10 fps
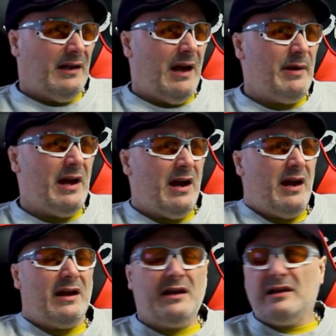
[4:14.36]
I mean, and,
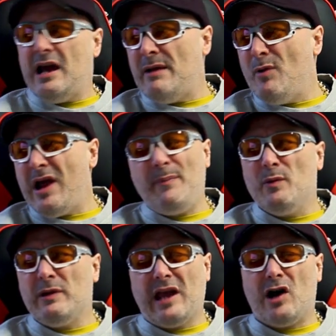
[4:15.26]
and, and I'm
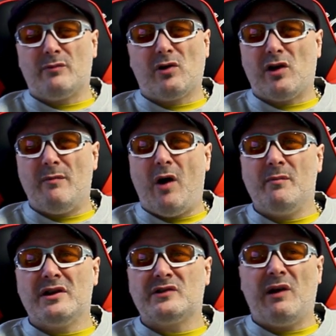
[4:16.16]
unhappy with Kel Brook at the
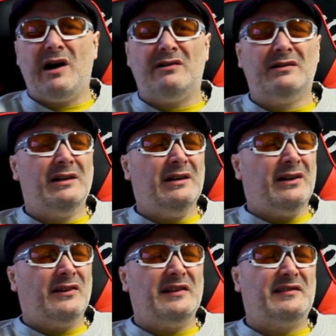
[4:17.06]
moment as well
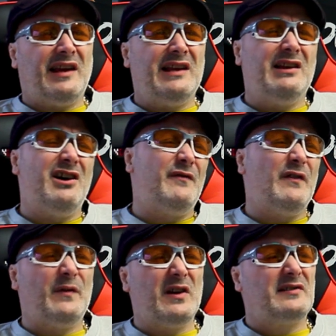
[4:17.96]
because he's saying, oh, for
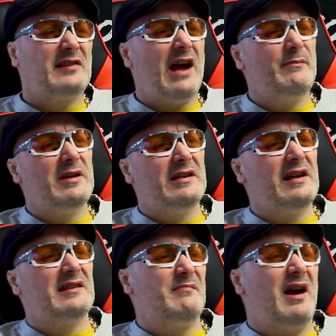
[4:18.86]
the first time in
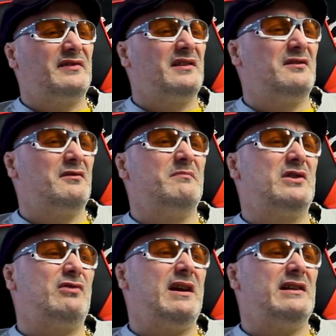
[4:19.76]
years, I'm actually doing my
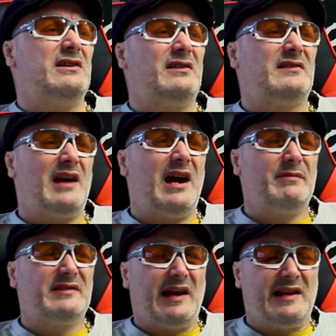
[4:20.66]
training on
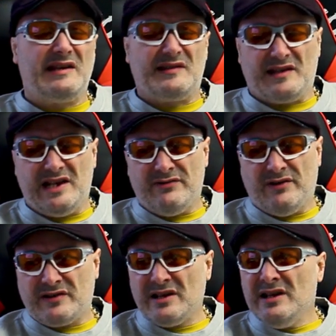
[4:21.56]
time and taking it
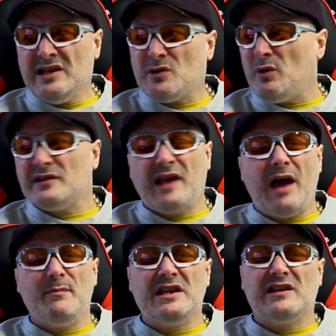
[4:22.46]
serious. So what does
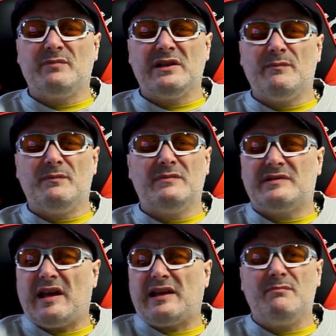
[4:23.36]
that mean? You've been a,
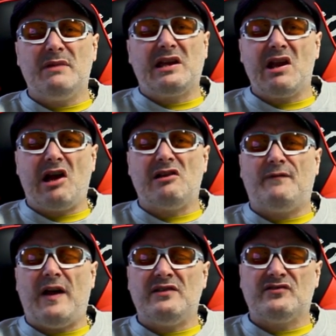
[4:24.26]
taking Mickey out
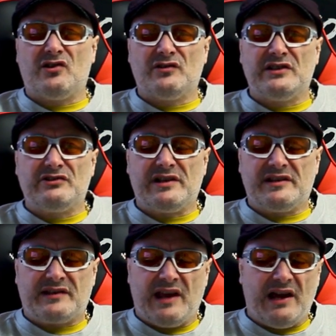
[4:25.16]
at fans all these
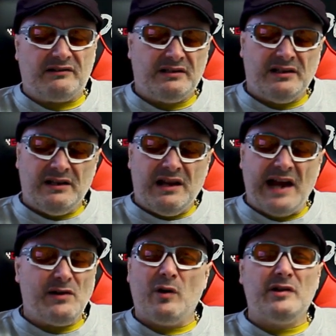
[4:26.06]
years, Kel.
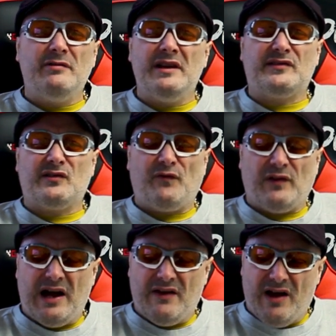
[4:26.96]
I don't want to hear stuff
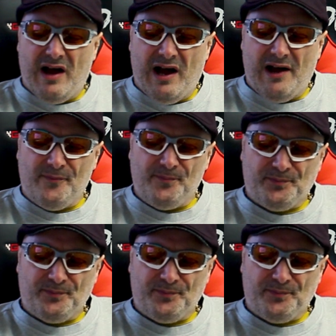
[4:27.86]
like that.